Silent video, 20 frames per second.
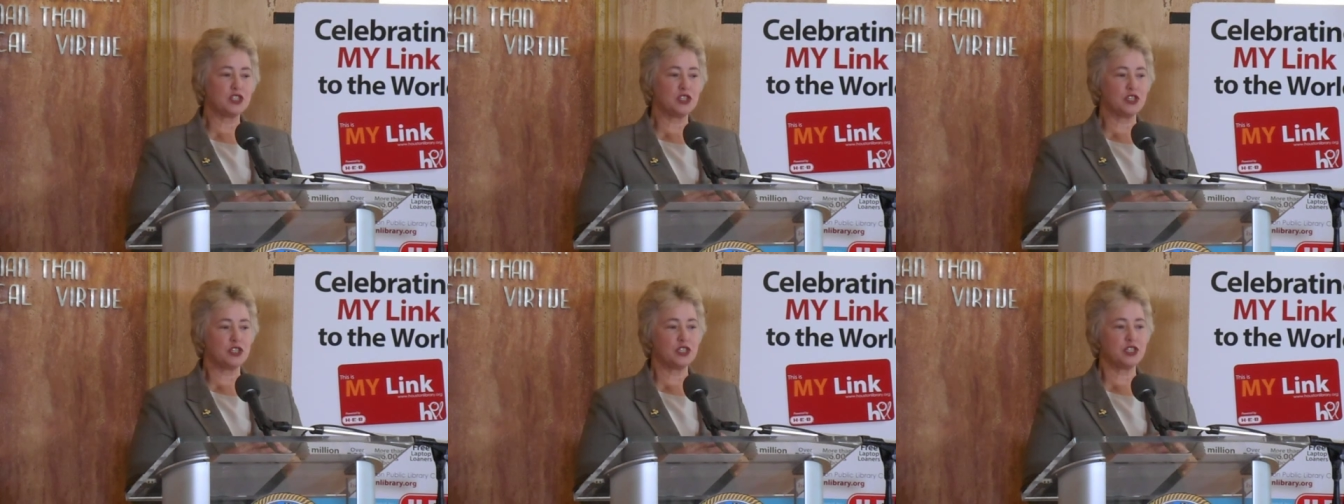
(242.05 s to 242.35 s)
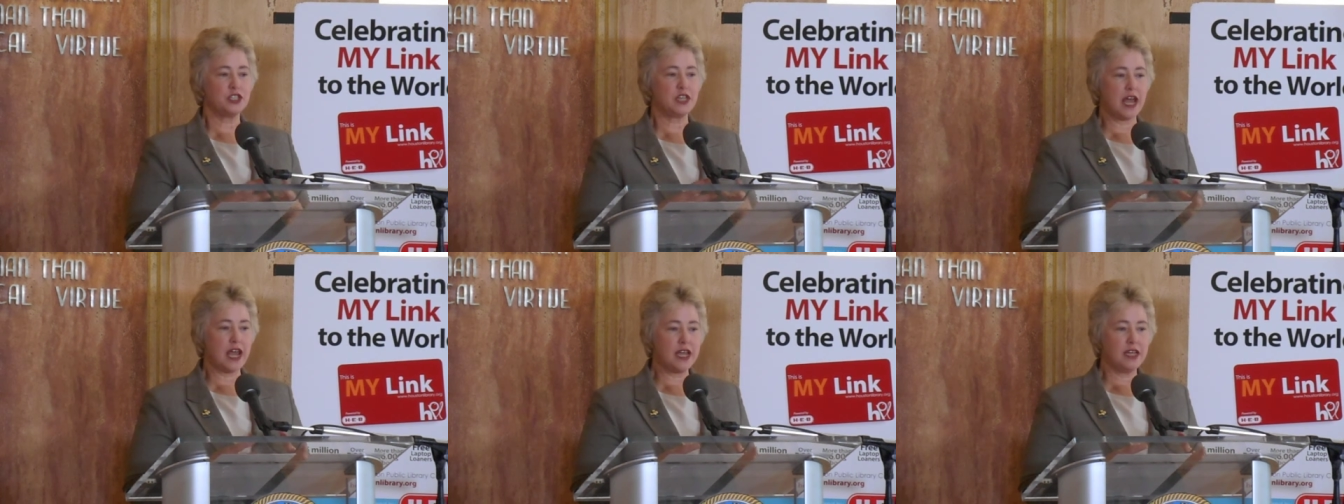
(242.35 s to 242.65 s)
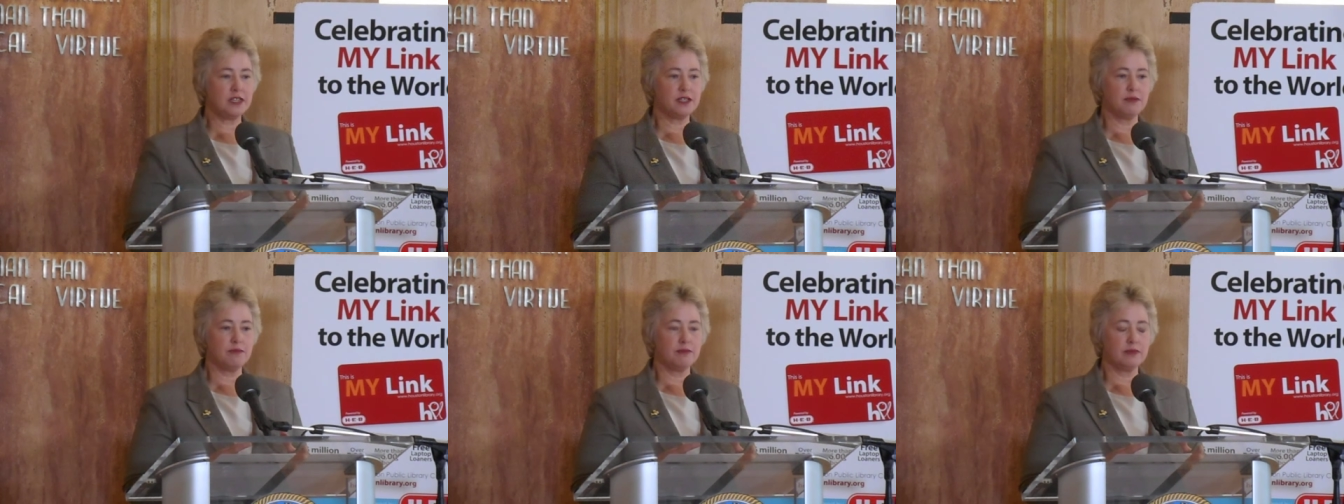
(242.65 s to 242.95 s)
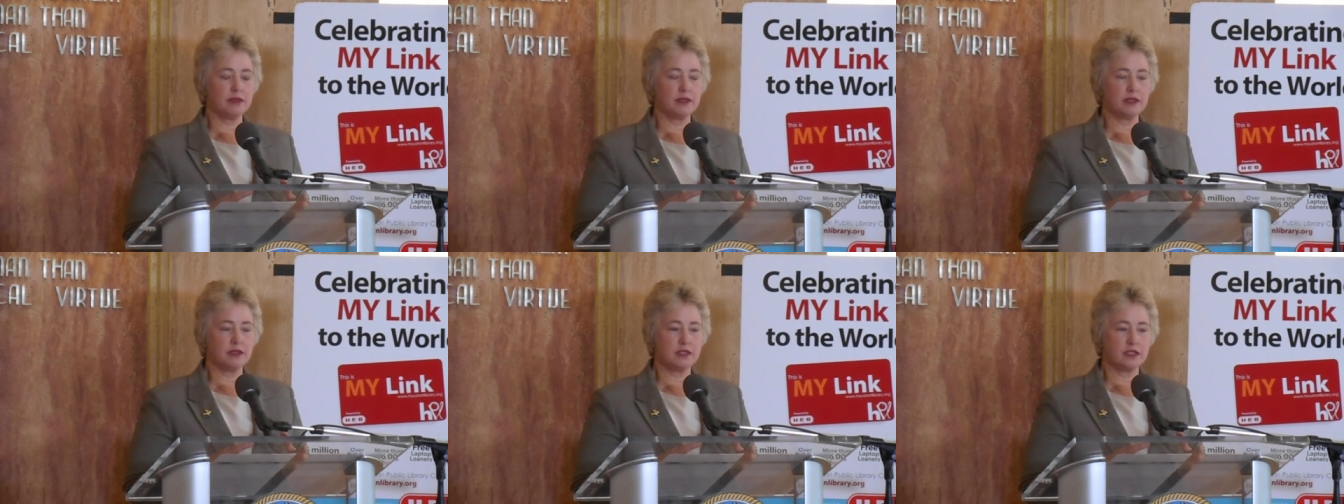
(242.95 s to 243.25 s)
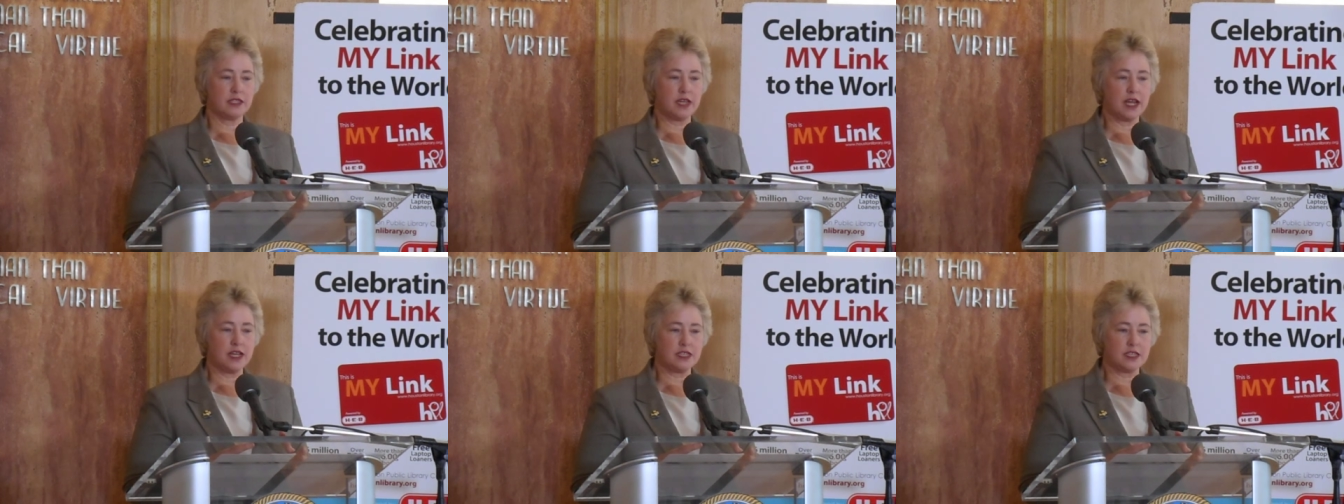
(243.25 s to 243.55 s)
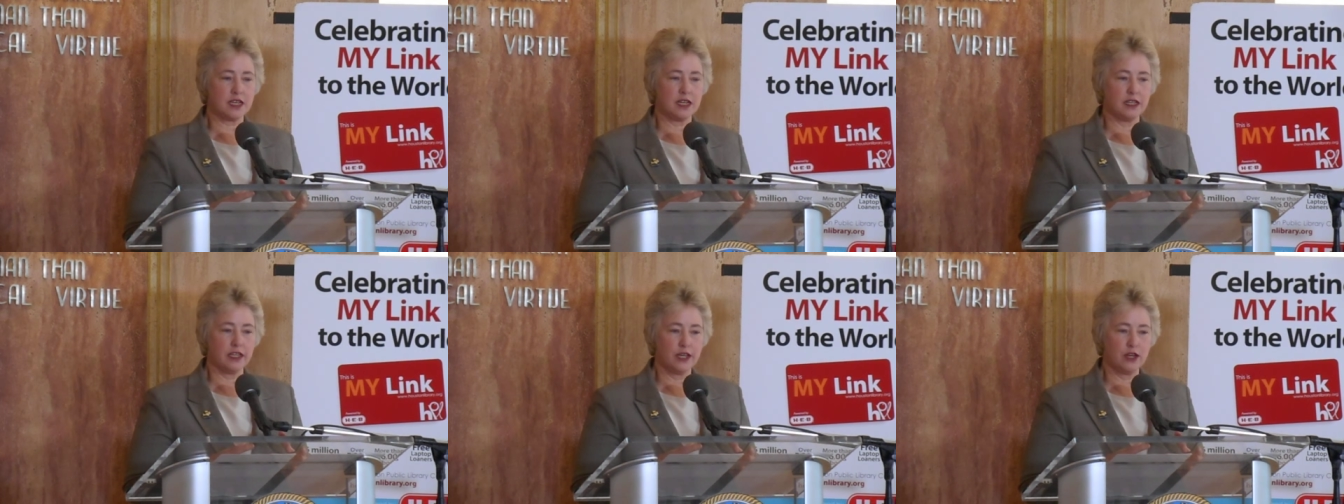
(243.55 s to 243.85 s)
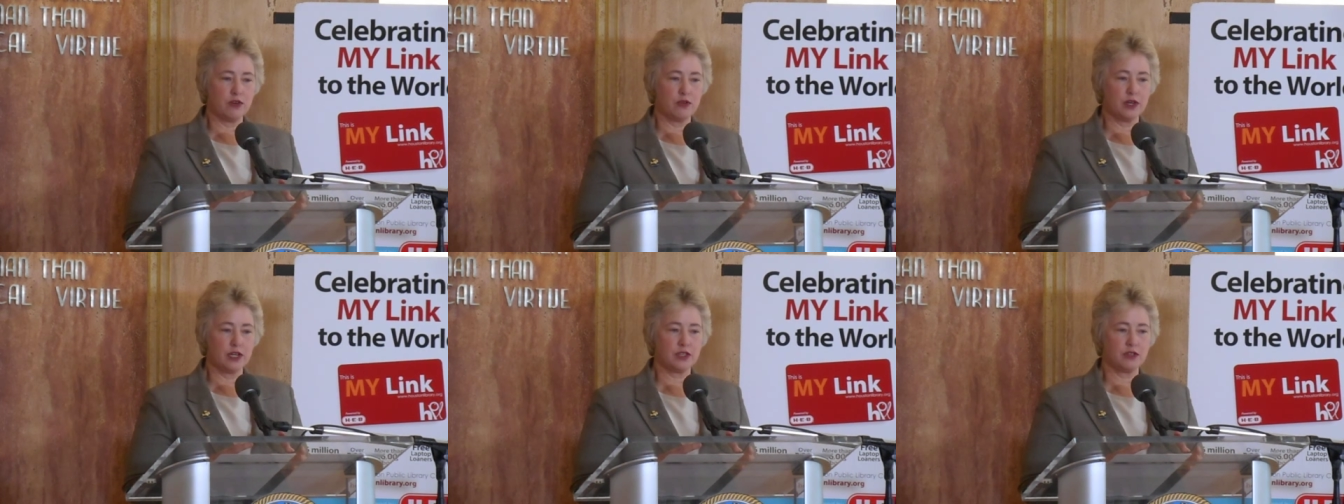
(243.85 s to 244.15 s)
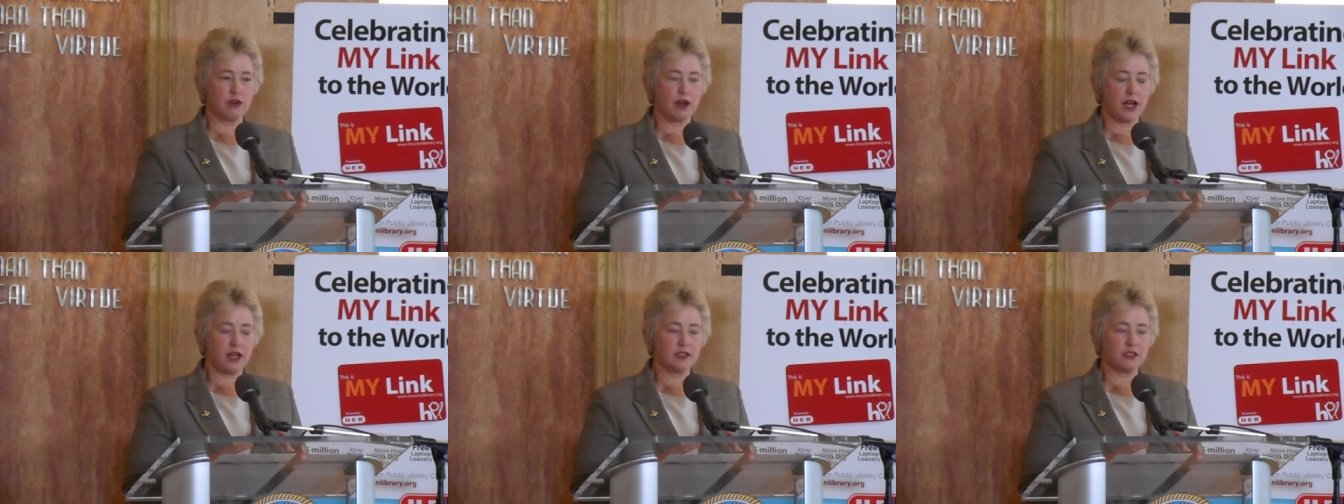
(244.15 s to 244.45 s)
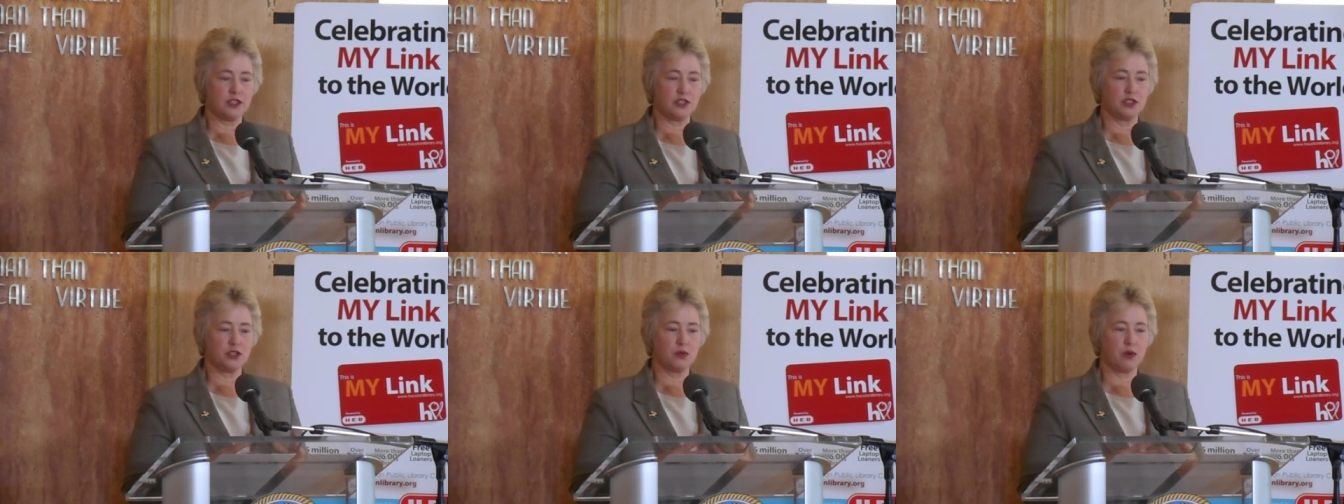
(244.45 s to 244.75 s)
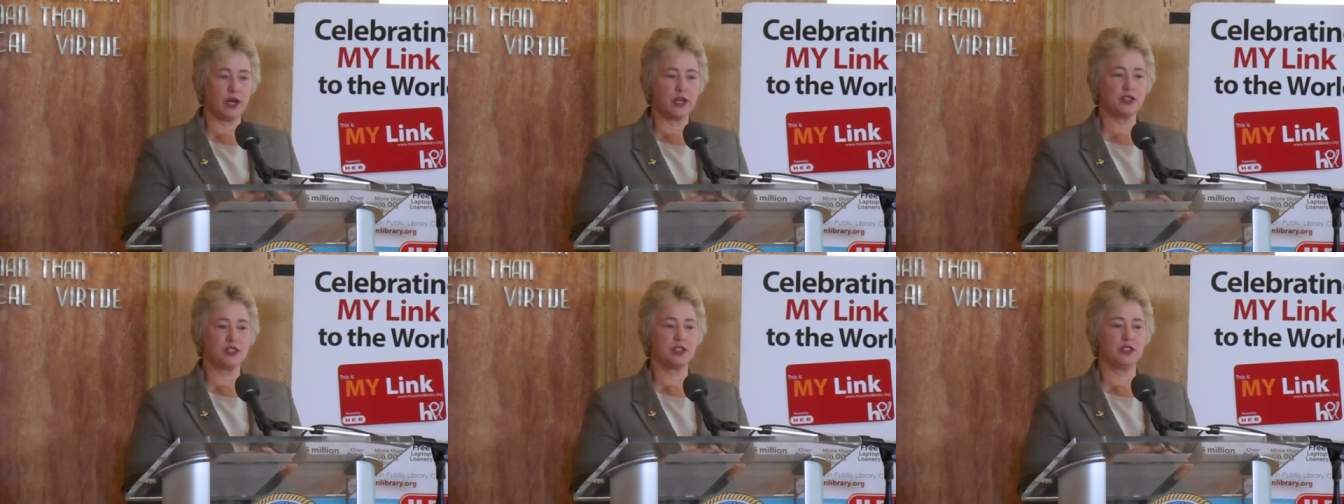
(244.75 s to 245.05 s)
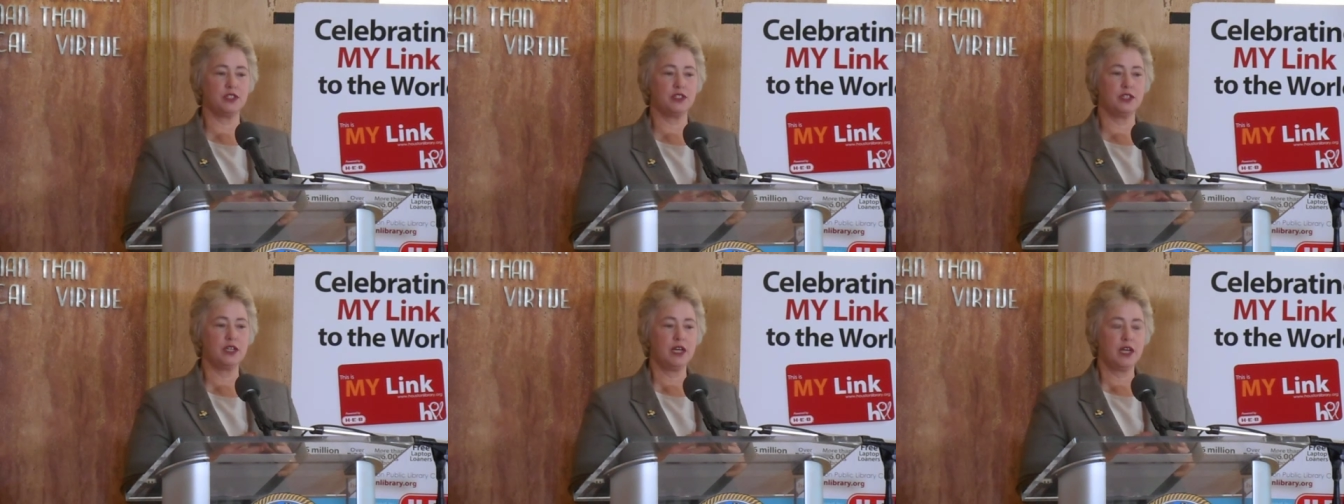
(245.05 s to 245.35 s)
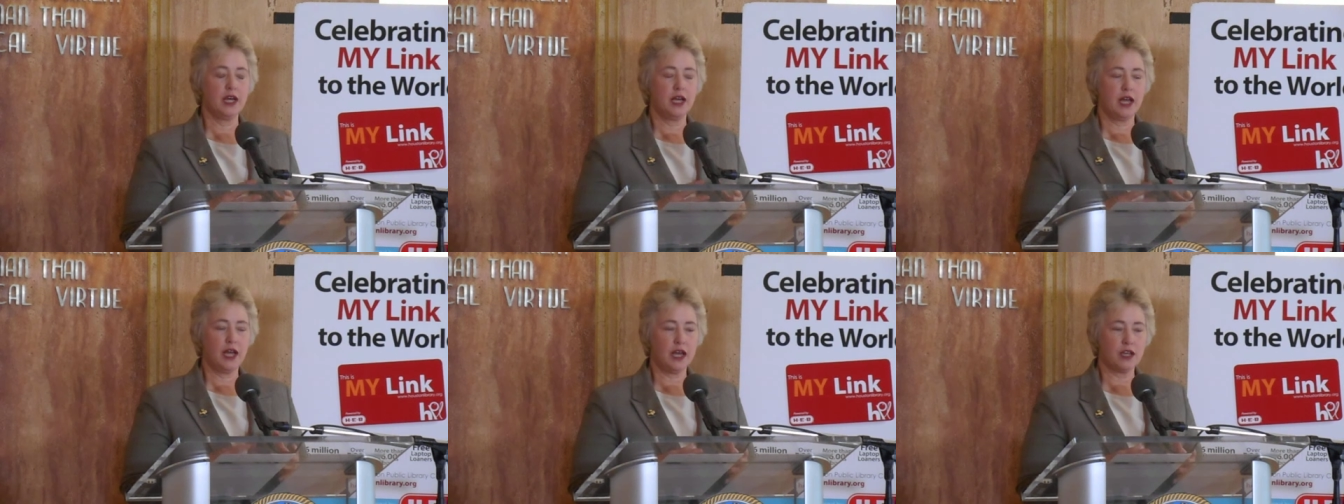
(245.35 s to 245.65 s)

the state stays in a lingering drought situation,